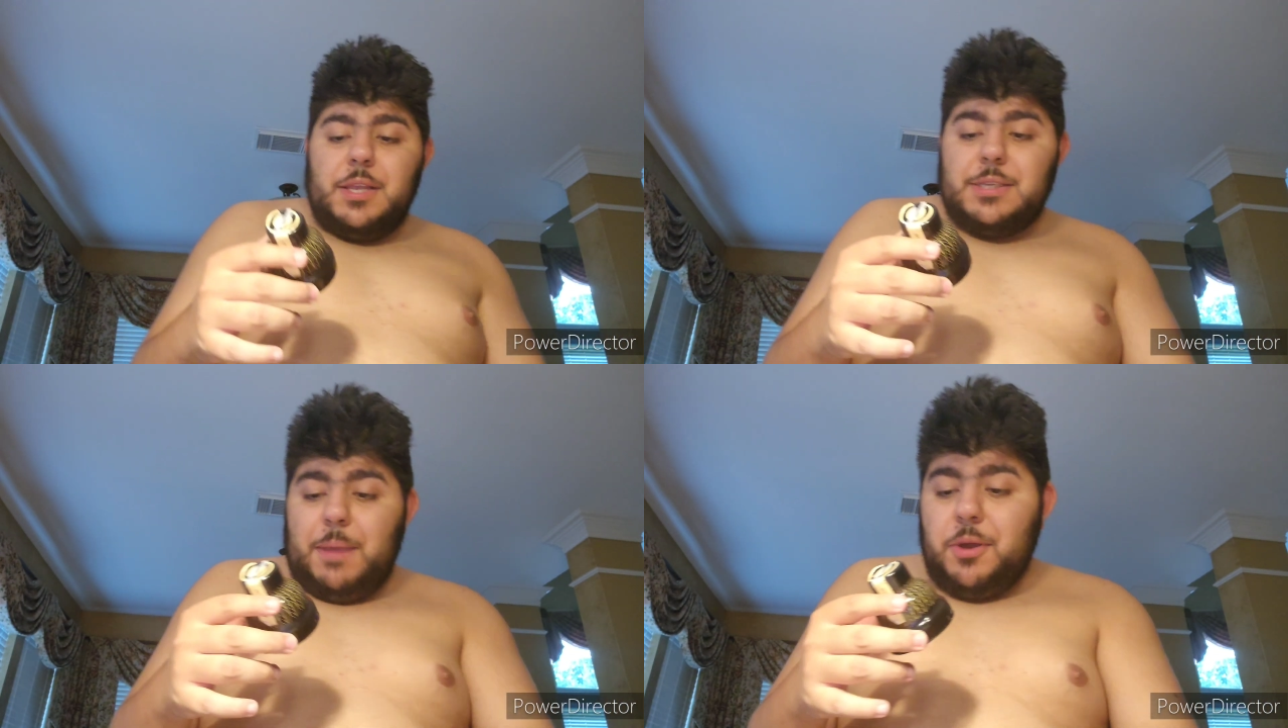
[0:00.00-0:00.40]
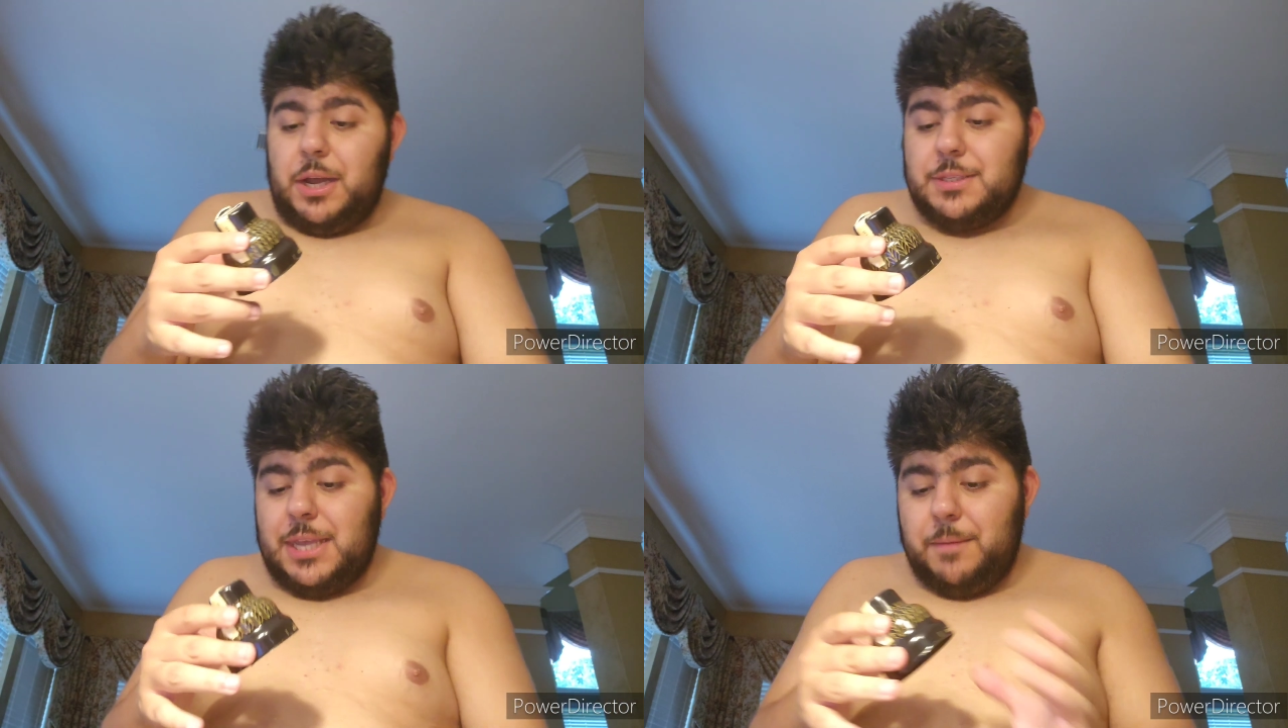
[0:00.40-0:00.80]
Same
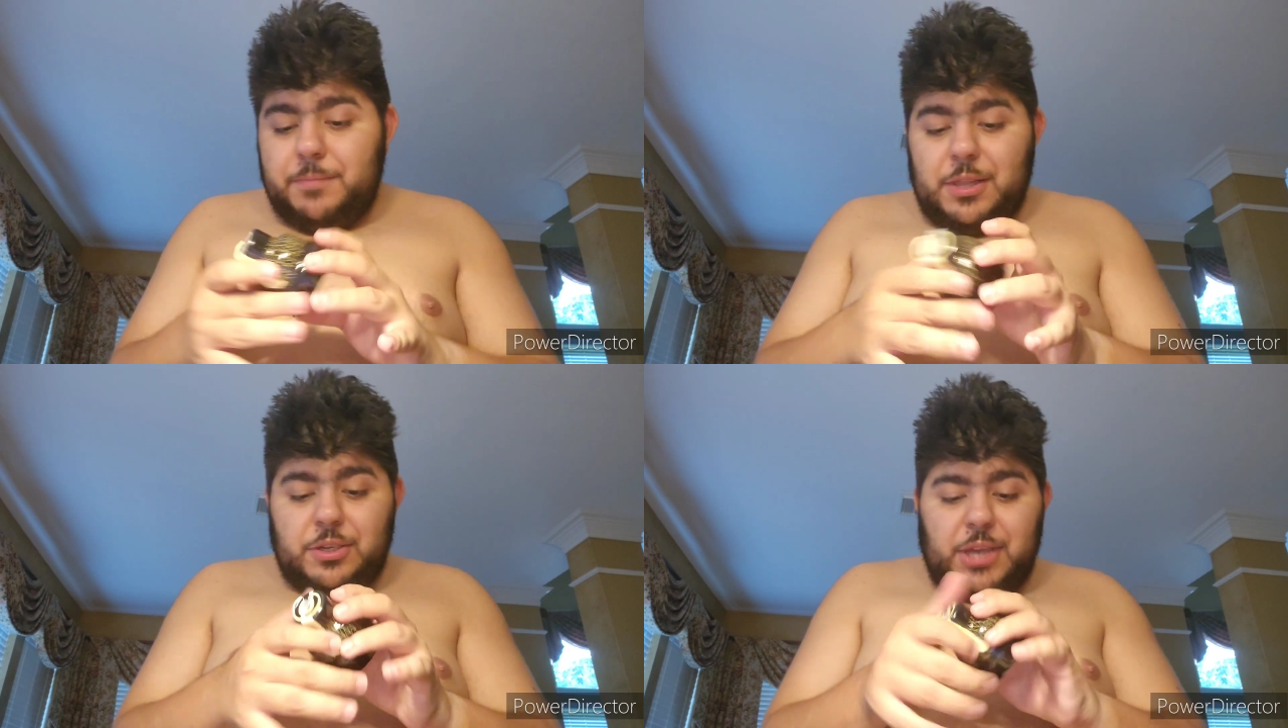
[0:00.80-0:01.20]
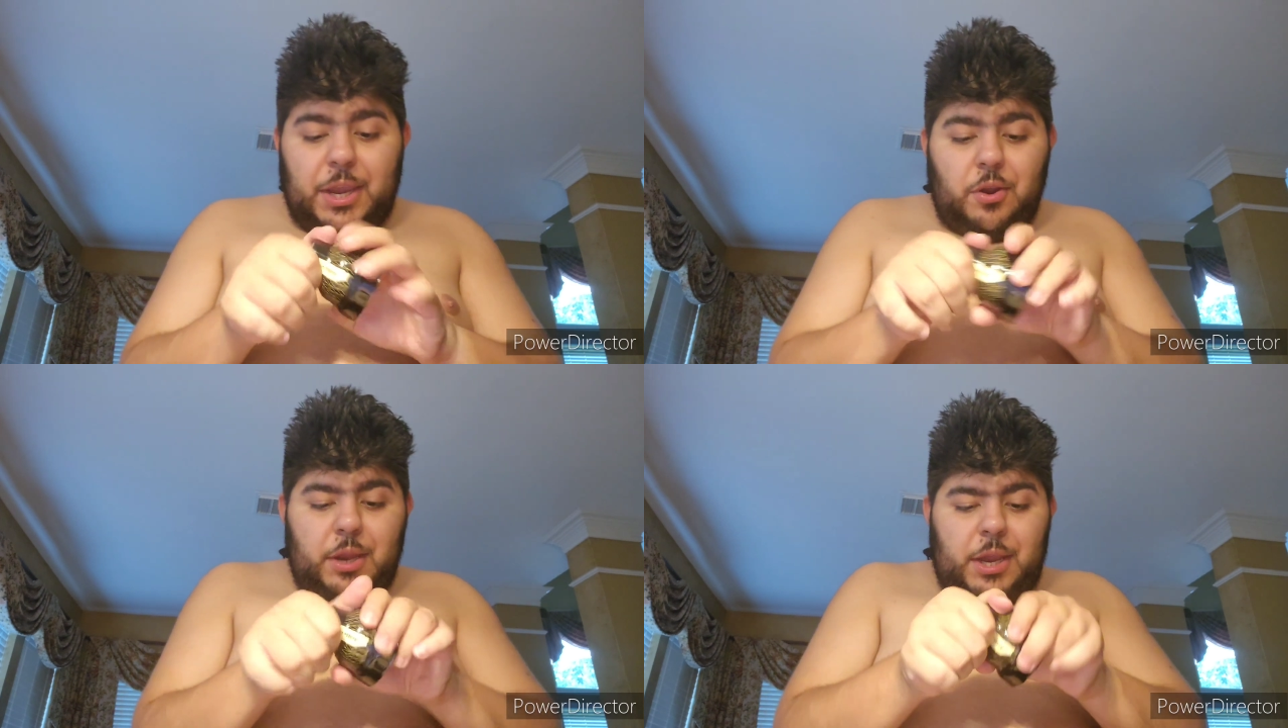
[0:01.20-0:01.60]
concept, there's a
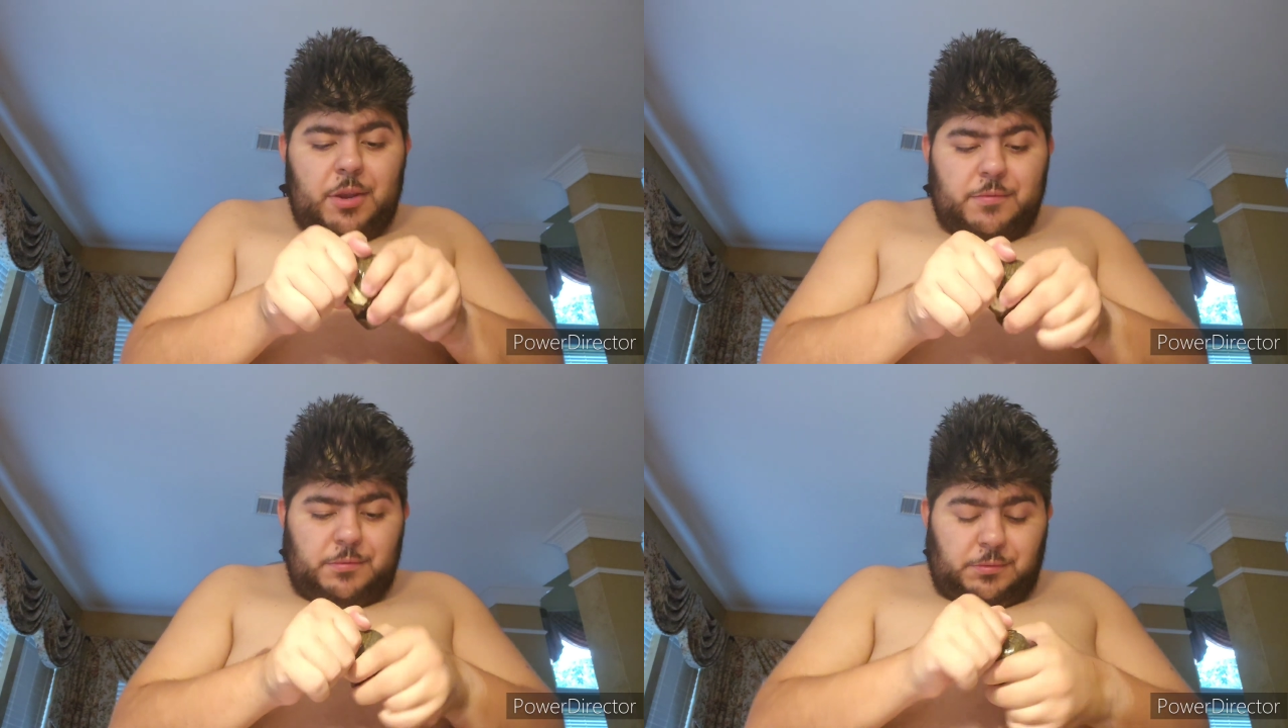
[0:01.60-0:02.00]
shaker in here.